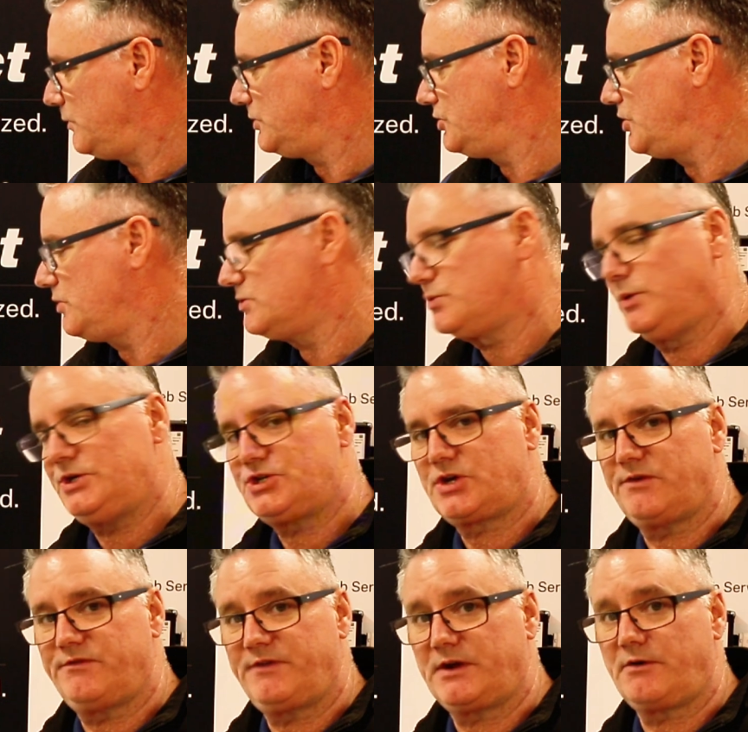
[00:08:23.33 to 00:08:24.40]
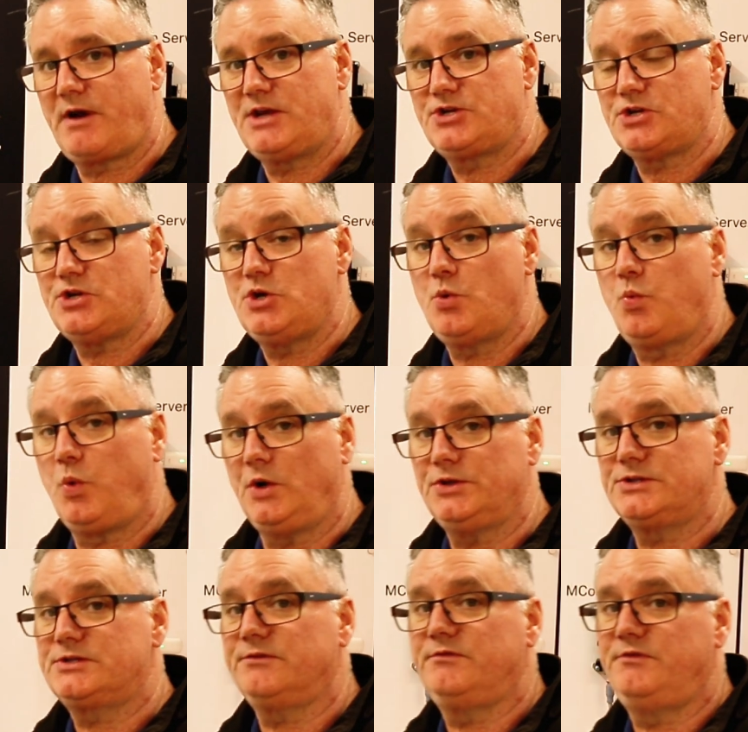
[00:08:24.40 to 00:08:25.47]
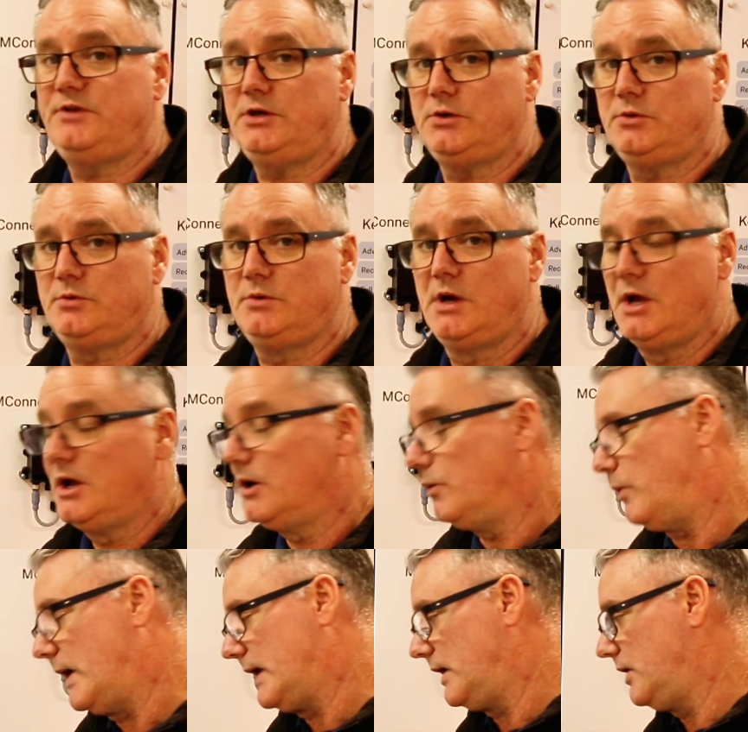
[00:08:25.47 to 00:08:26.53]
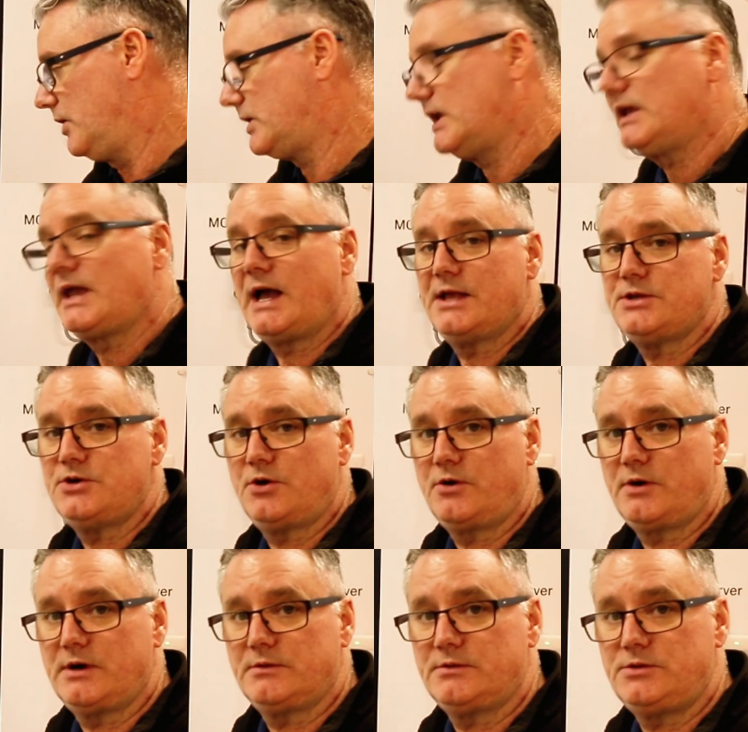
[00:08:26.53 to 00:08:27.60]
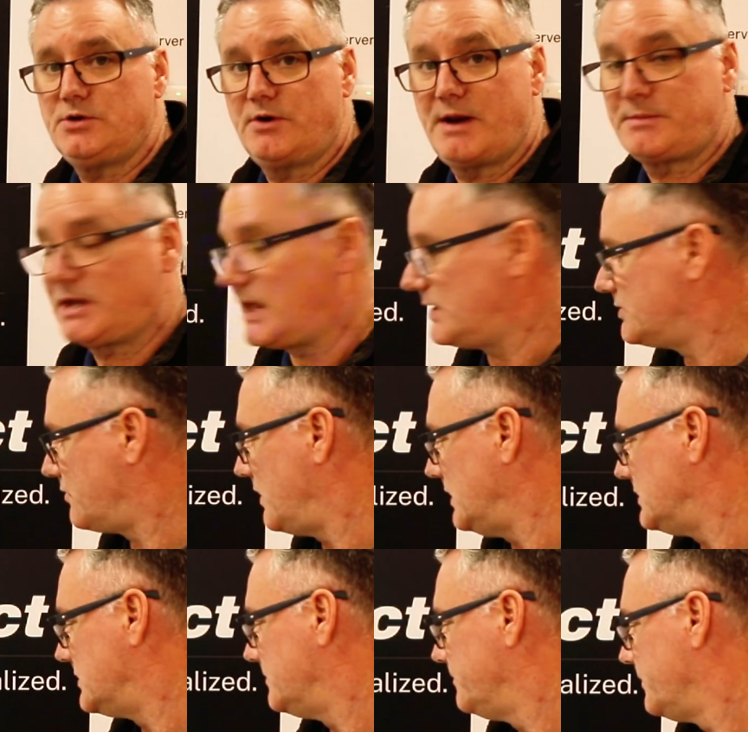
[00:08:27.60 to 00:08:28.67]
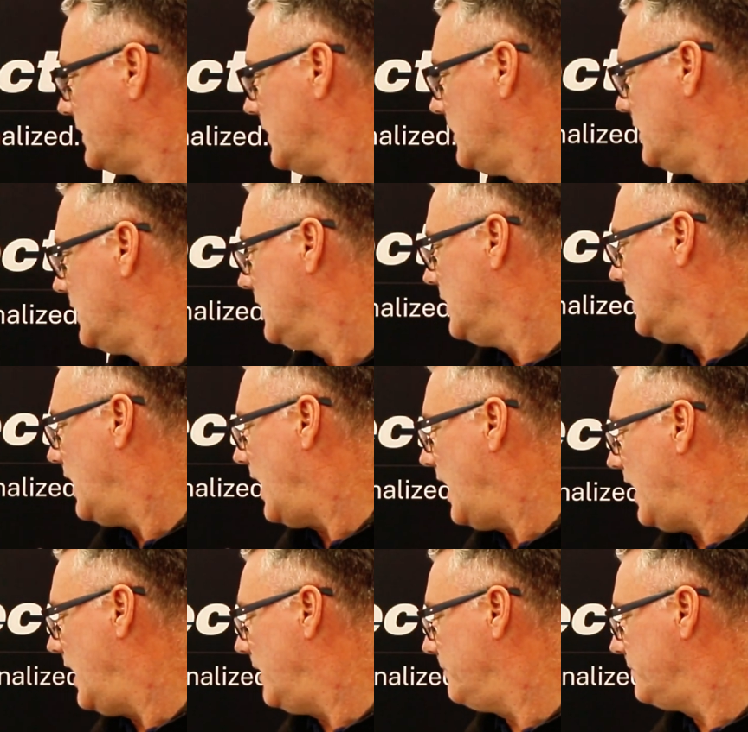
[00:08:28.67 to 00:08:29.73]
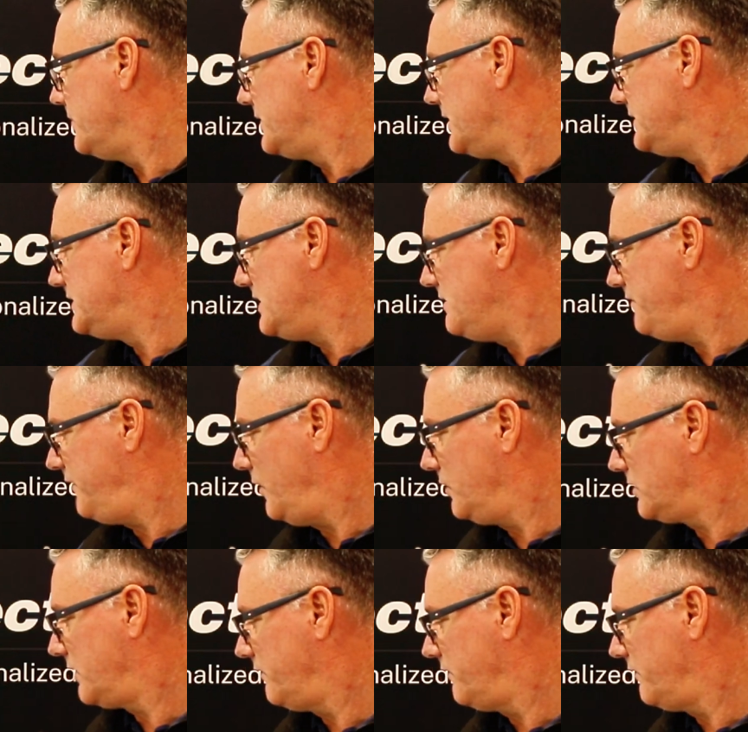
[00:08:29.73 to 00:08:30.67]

you would choose which configuration you want to view while looking at your MConnect screens. The default